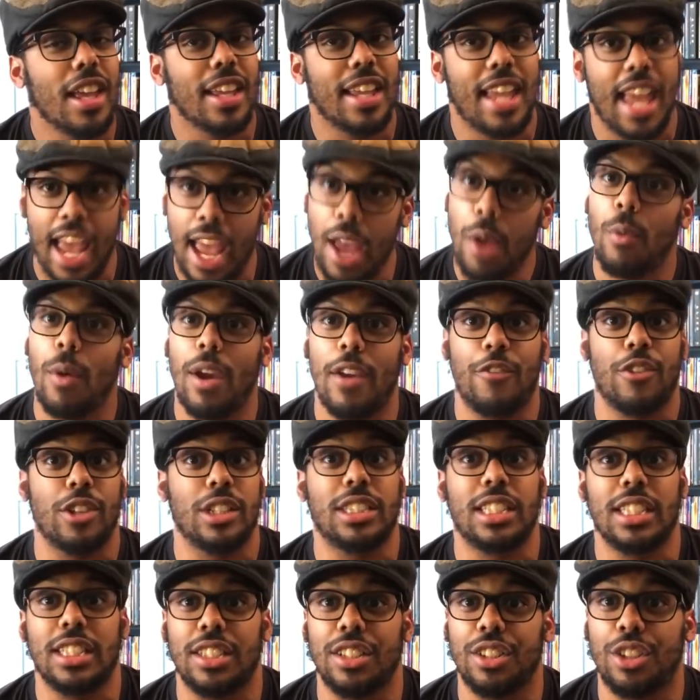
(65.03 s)
Can't wait for
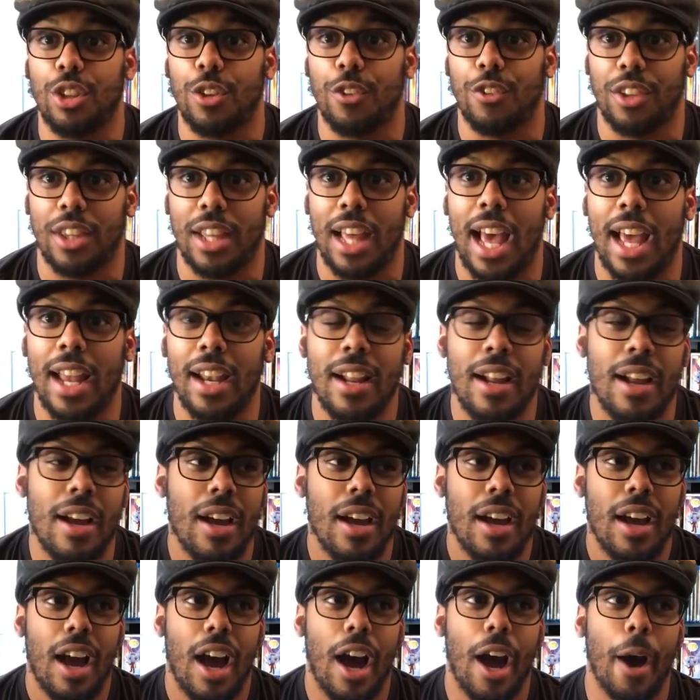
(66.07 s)
Season 2 for that.
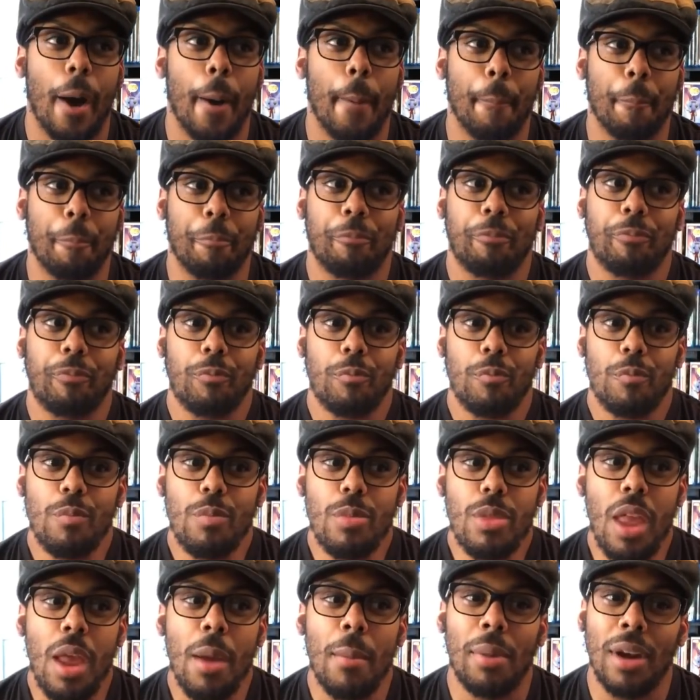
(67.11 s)

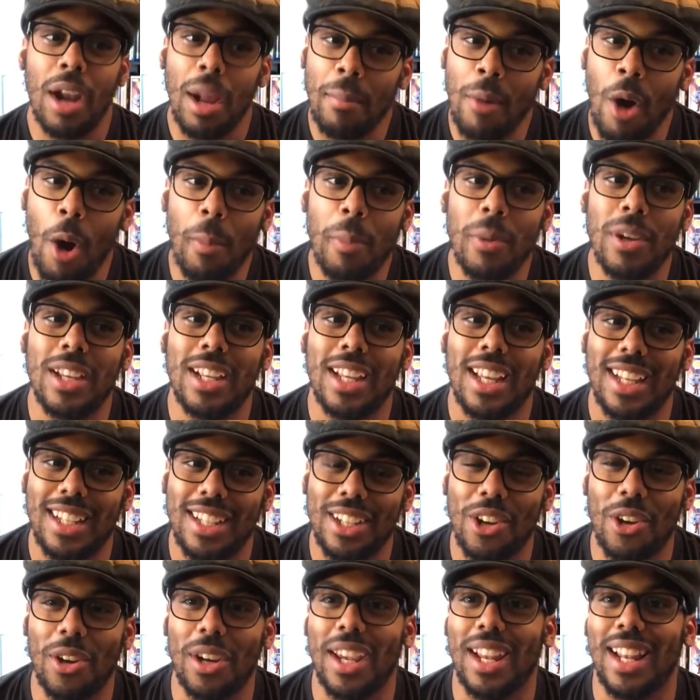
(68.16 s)
But I'm hoping to
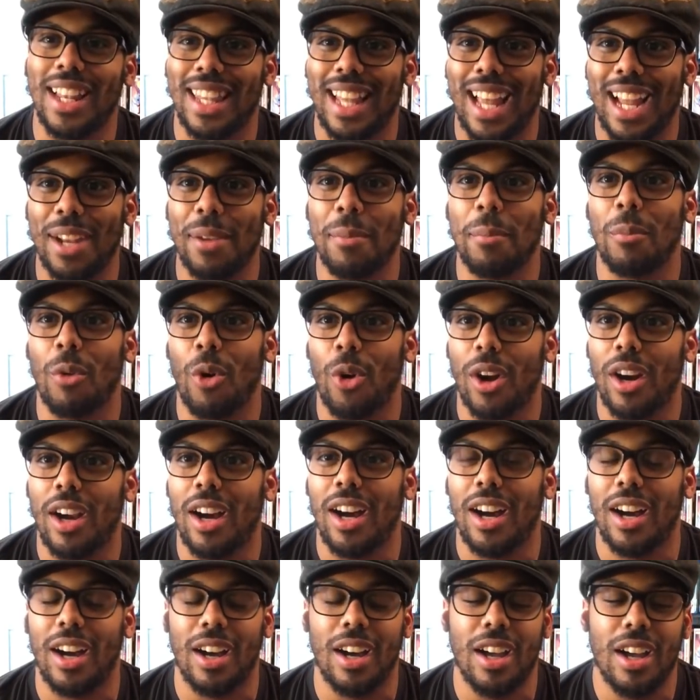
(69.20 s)
get a lot of more
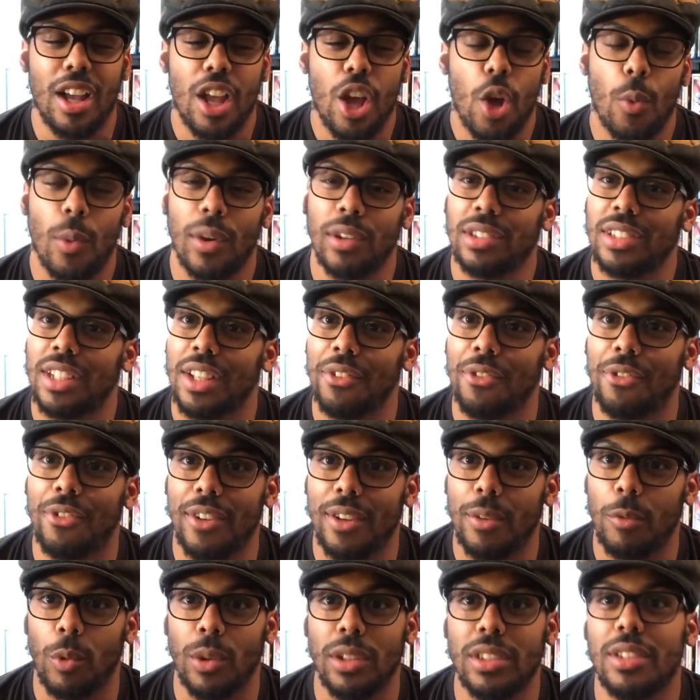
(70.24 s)
Wilson
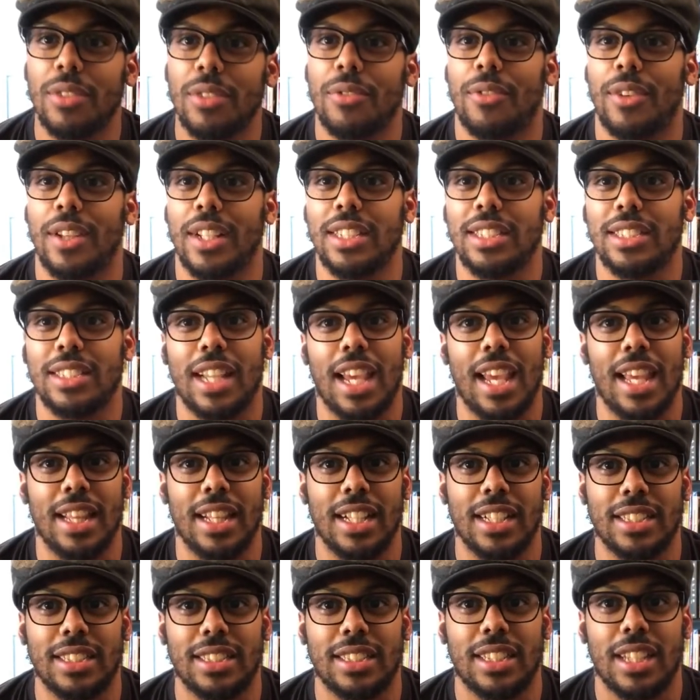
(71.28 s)
Fisk in
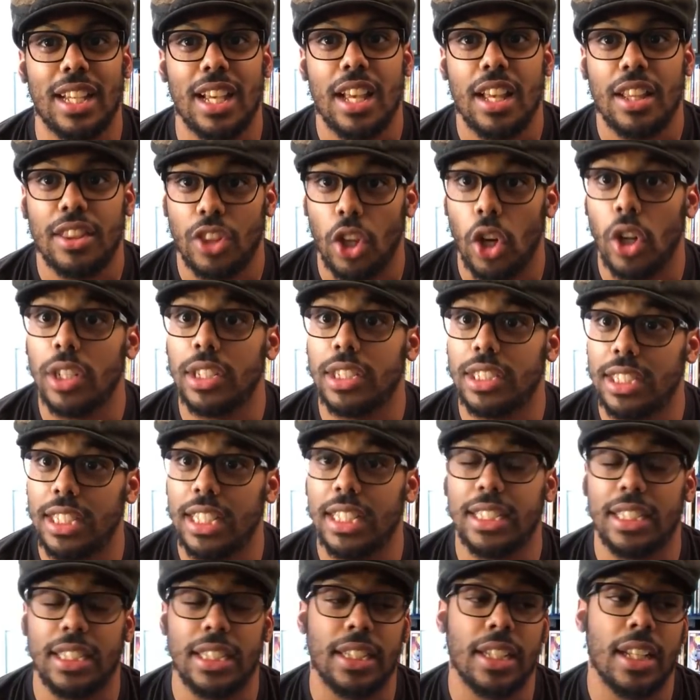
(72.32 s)
this third
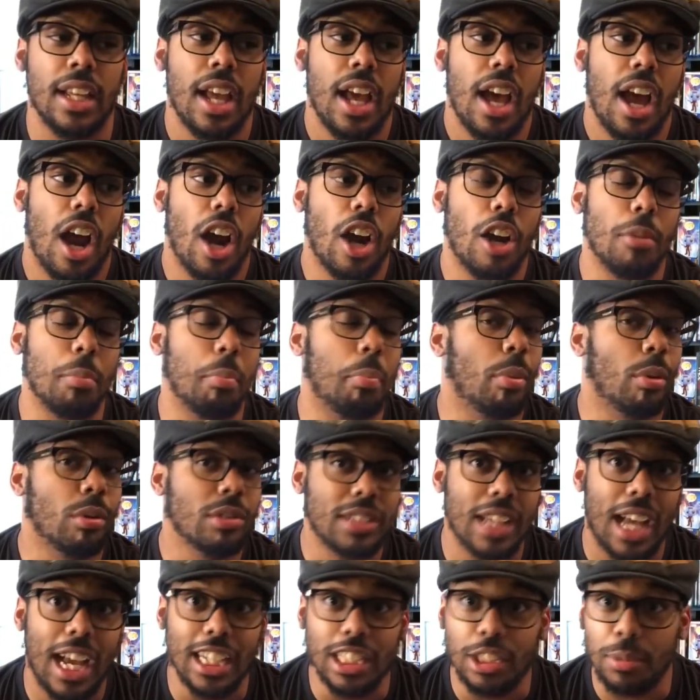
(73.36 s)
season. I heard
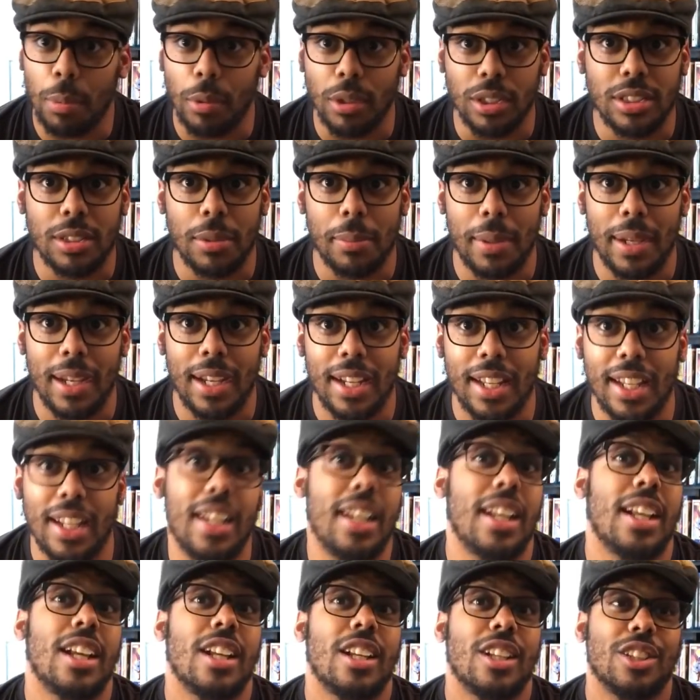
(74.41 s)
Bullseye is supposed to be in
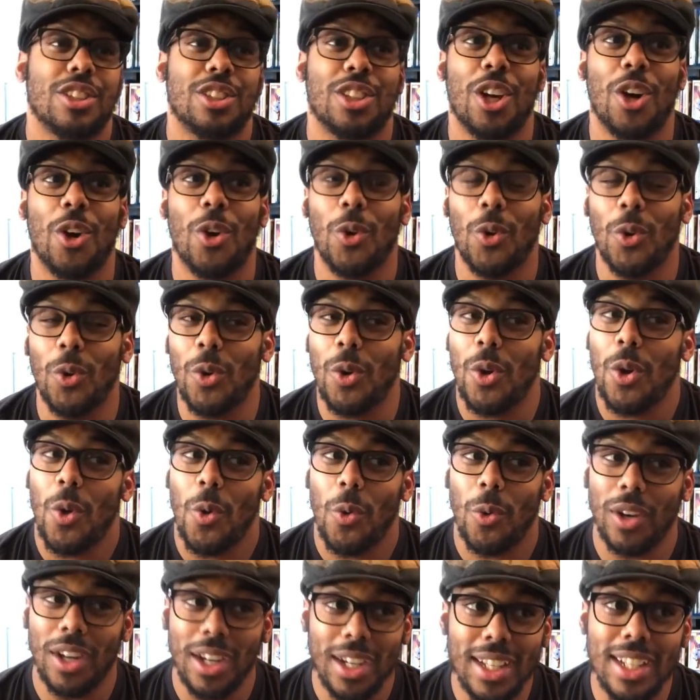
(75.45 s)
it. So
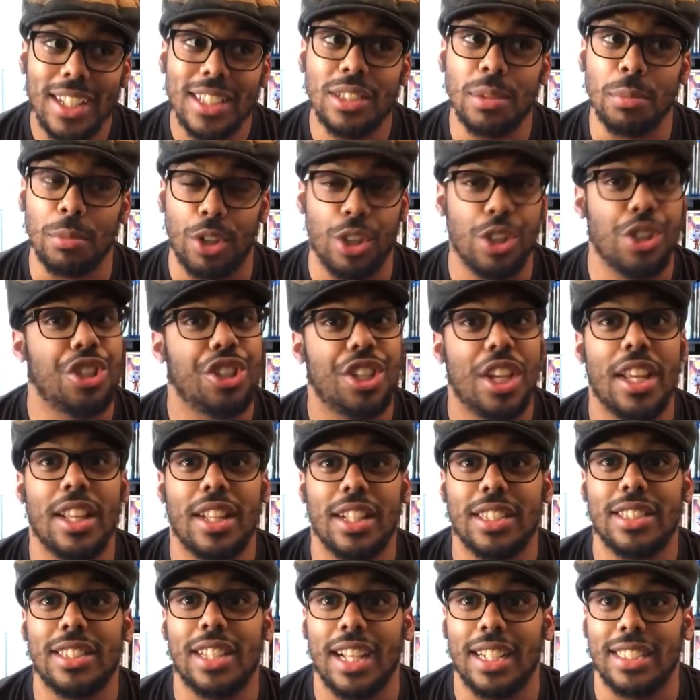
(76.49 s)
we're going to get some good shit
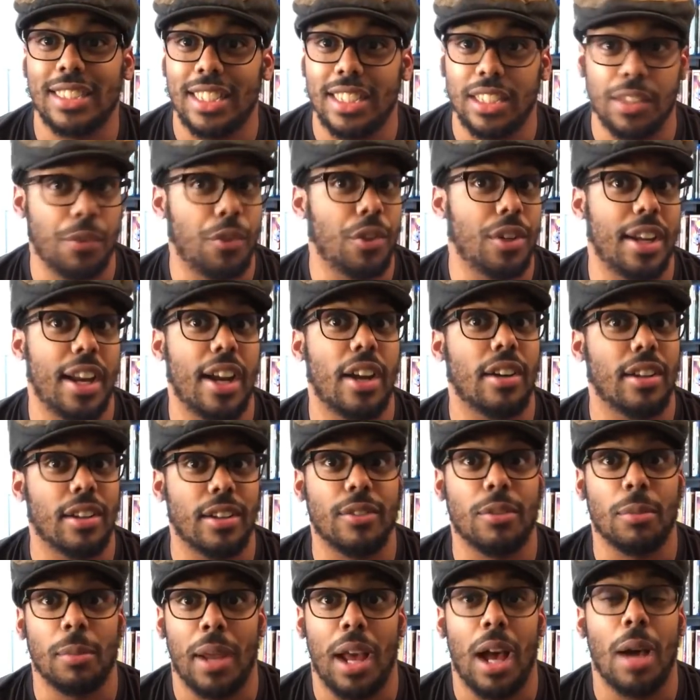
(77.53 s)
in this next season for
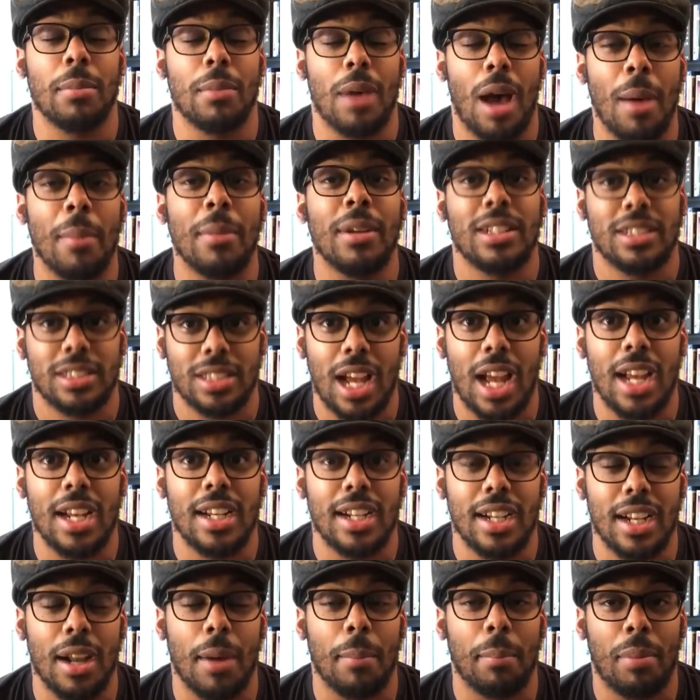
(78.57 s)
Daredevil. Man, I'm
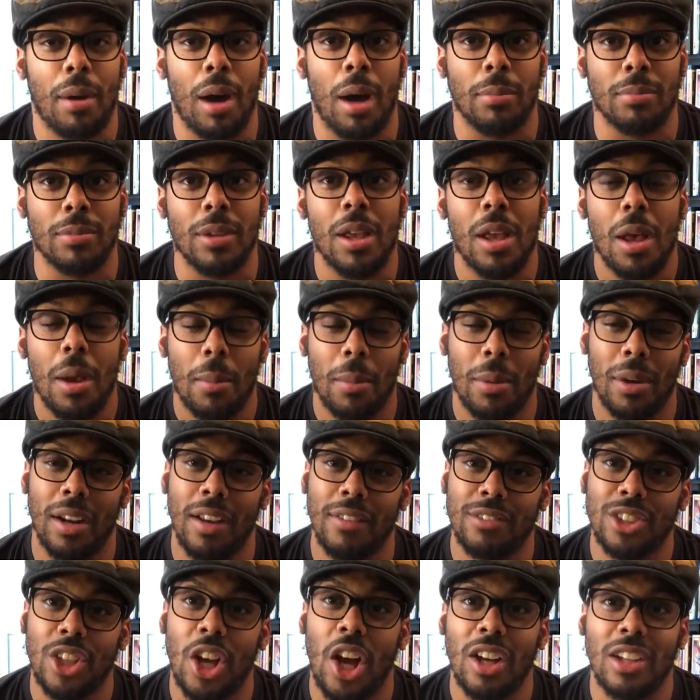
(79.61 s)
excited and I'm pumped. But
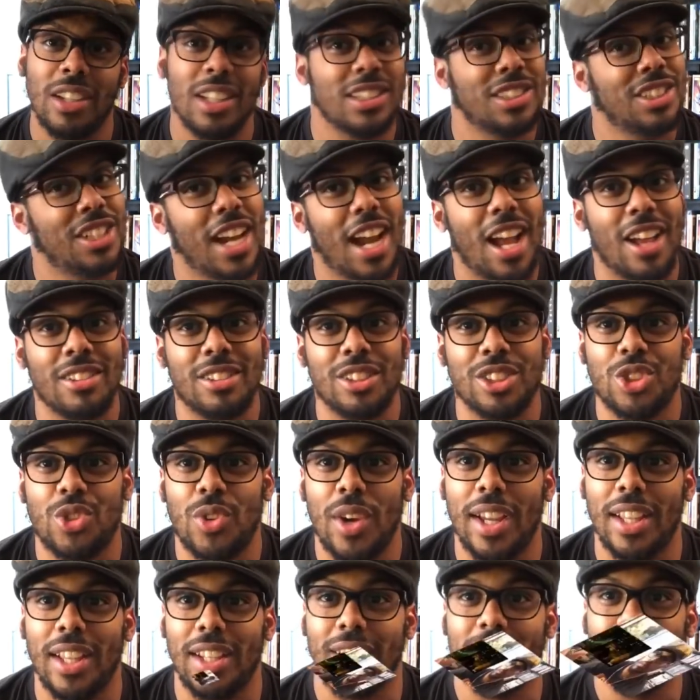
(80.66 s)
enough talk. Let's check out this
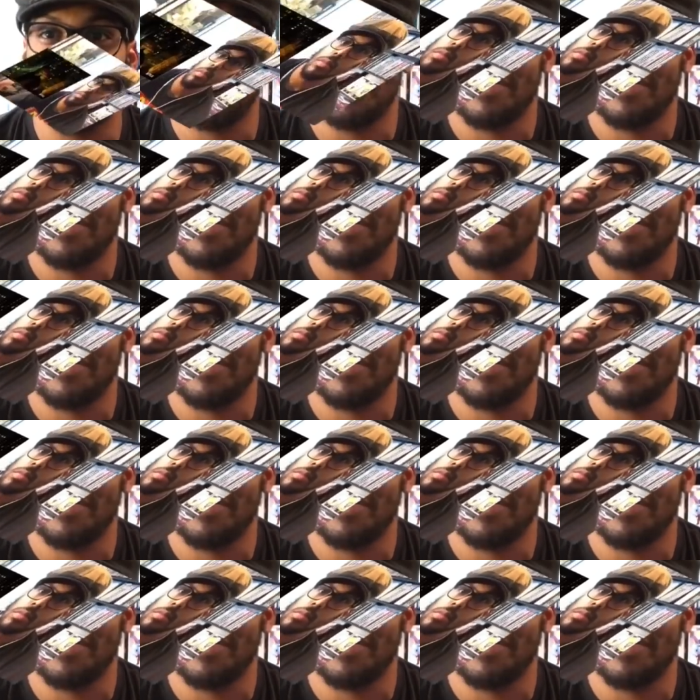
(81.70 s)
trailer.